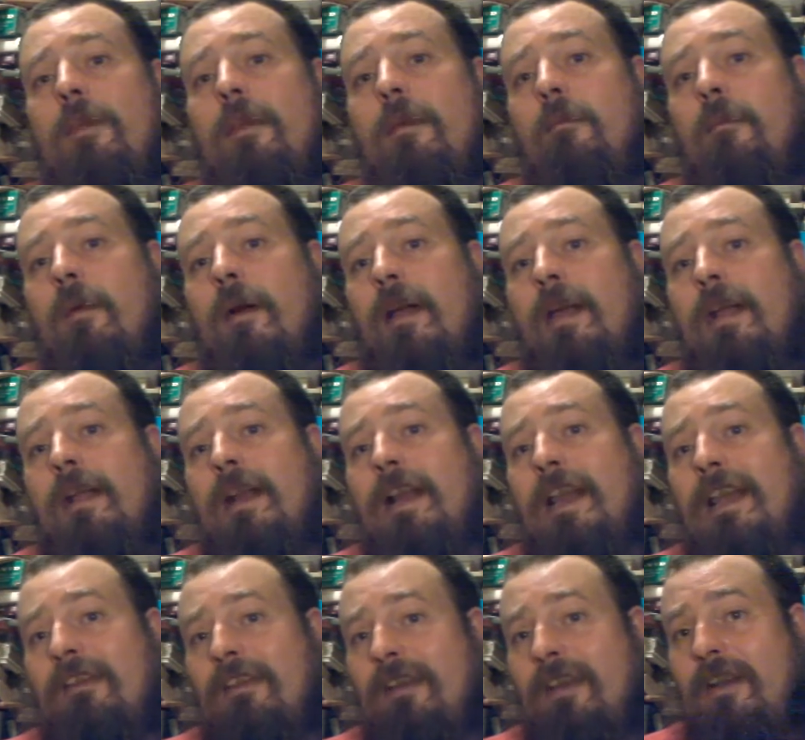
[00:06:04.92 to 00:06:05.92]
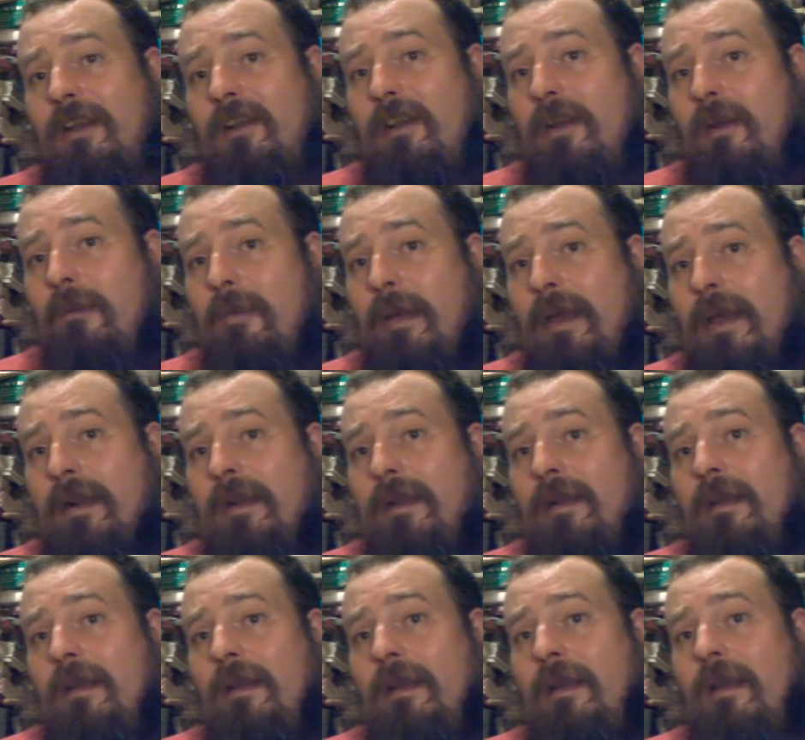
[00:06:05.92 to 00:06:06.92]
my classic new bent
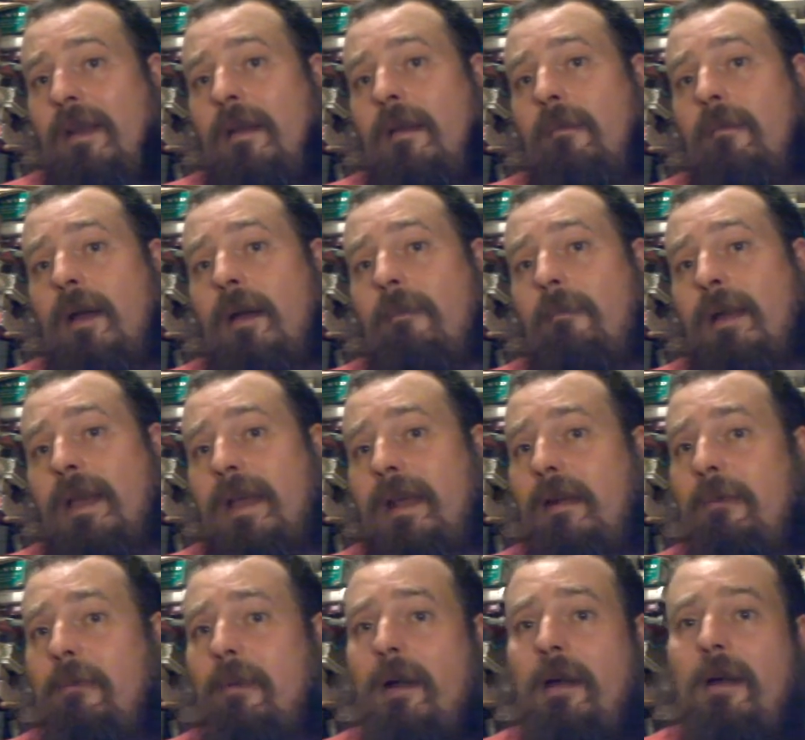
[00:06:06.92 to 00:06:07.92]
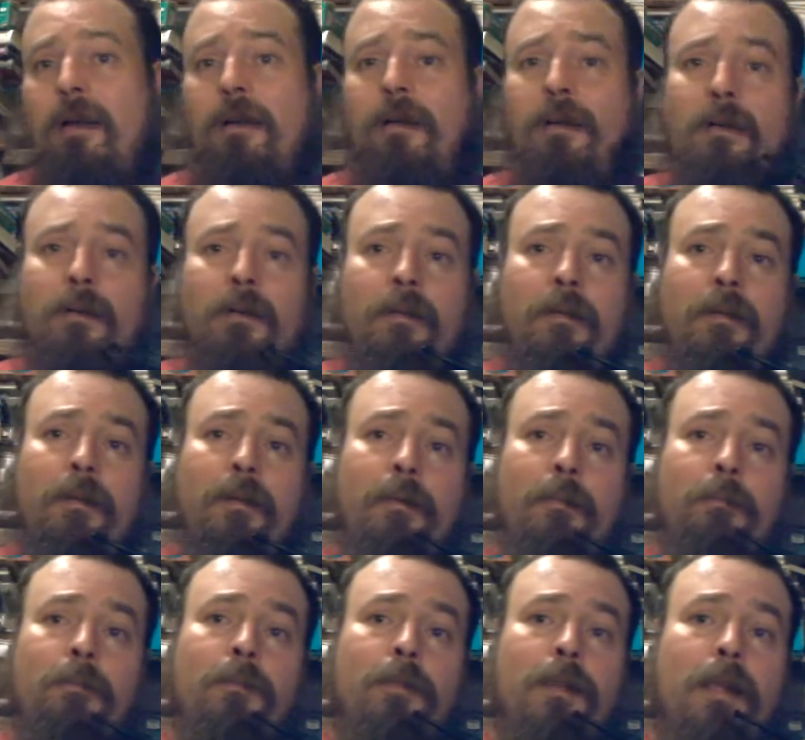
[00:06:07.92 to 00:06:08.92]
by Blakemore,
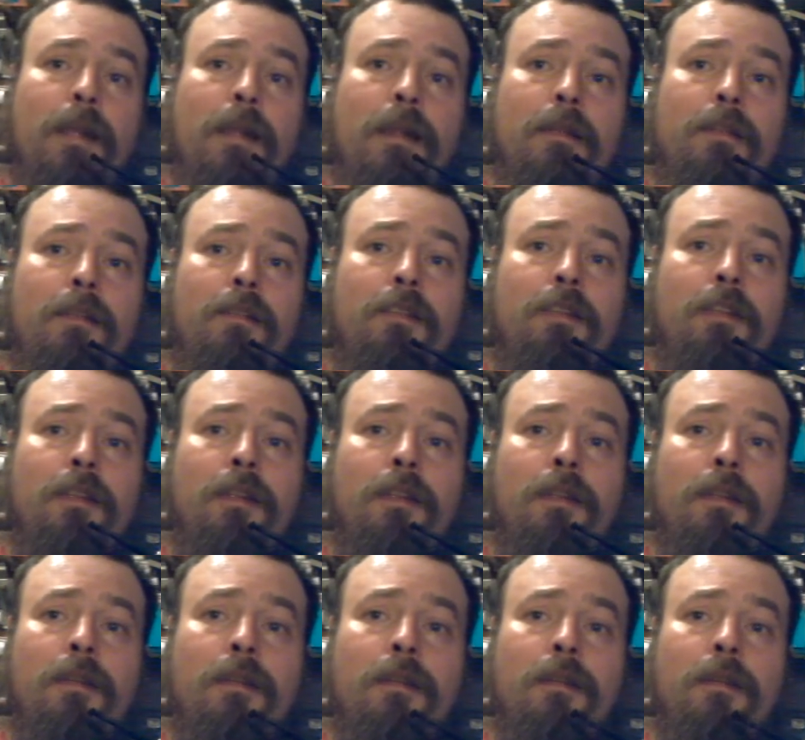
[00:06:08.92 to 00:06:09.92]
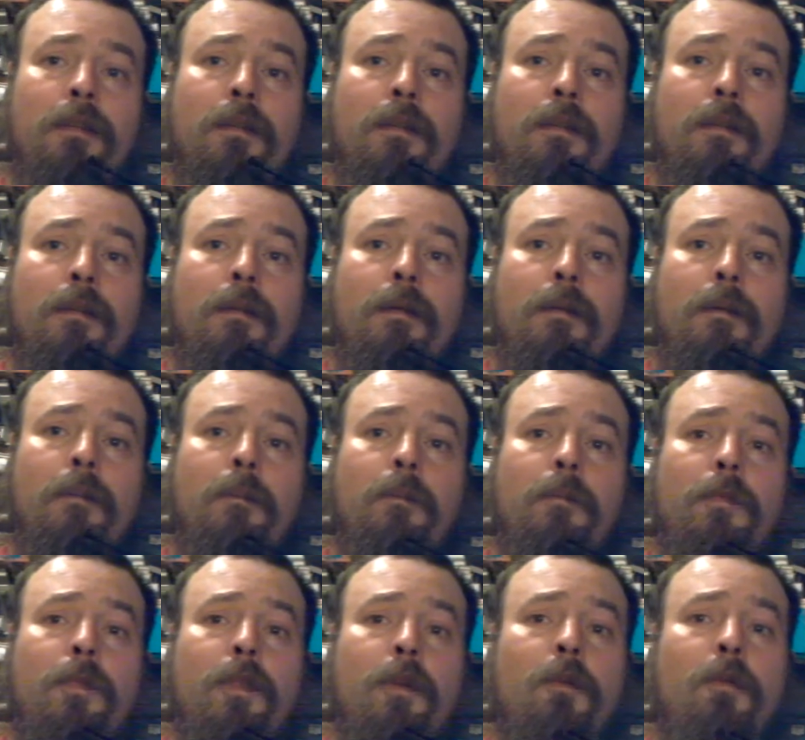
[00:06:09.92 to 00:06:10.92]
and
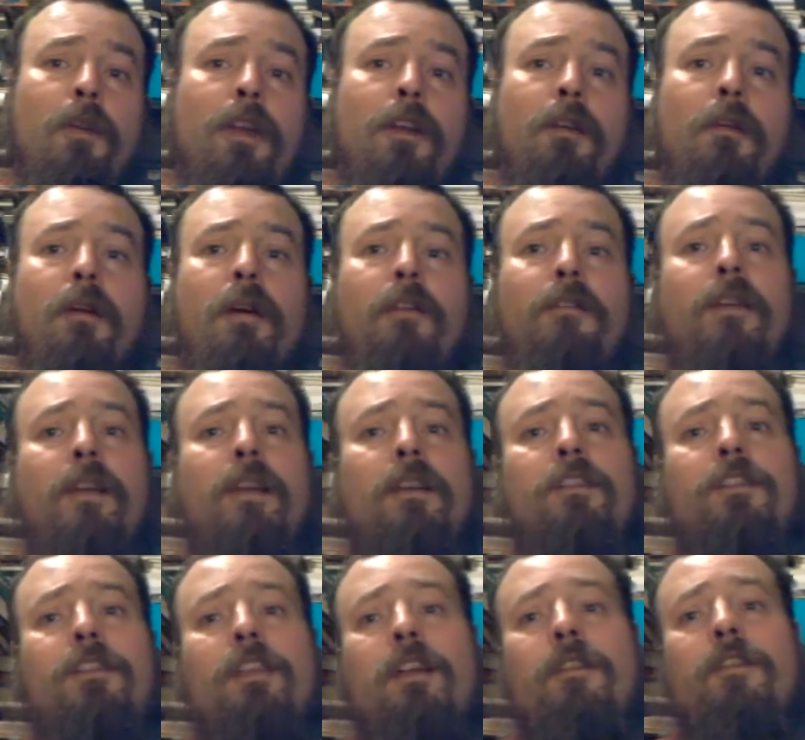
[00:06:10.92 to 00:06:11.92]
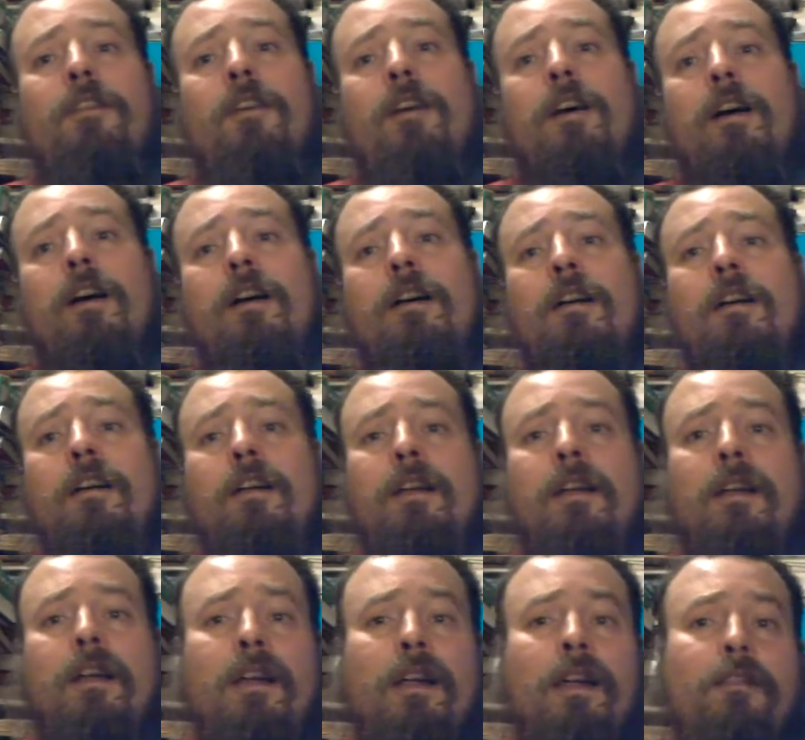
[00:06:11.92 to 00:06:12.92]
all in all, I think so far,
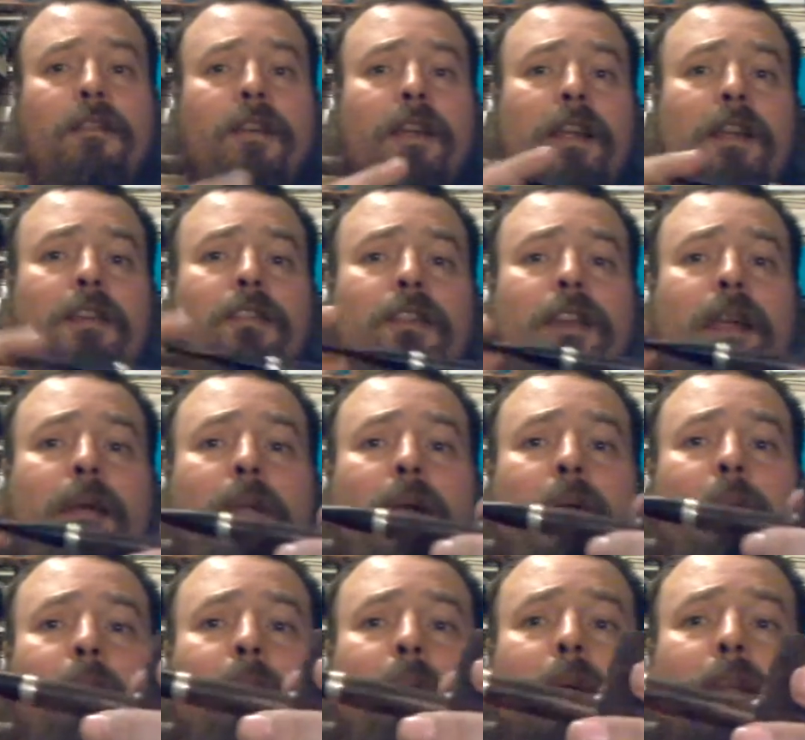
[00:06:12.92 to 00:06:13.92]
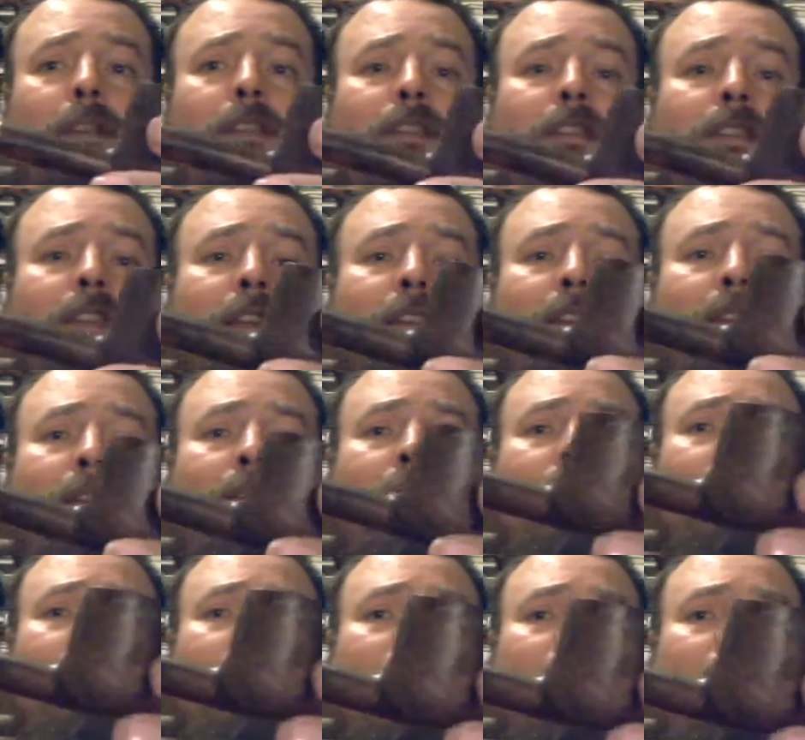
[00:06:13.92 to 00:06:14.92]
I think it's come out best
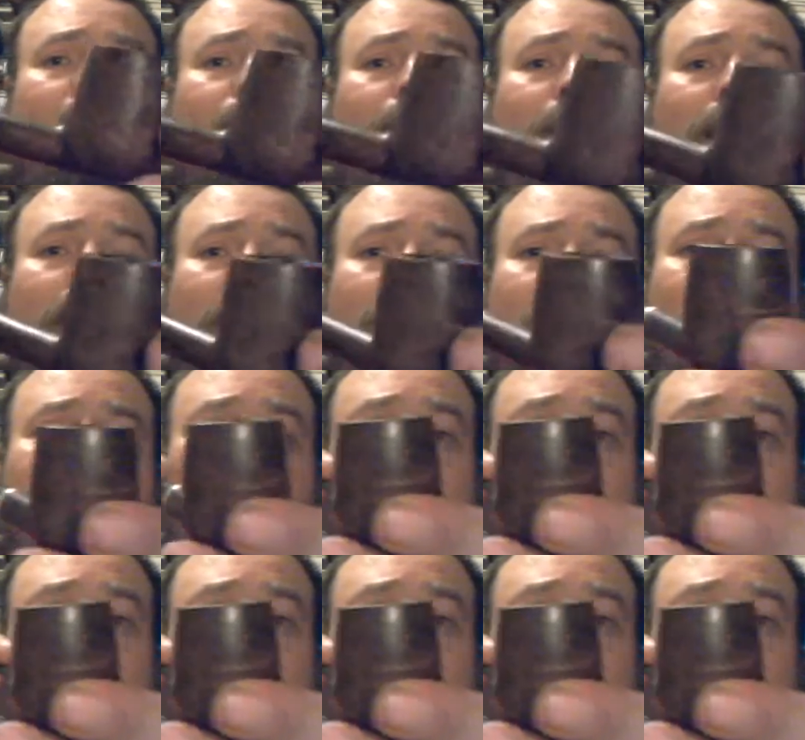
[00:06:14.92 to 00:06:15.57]
in this billiard.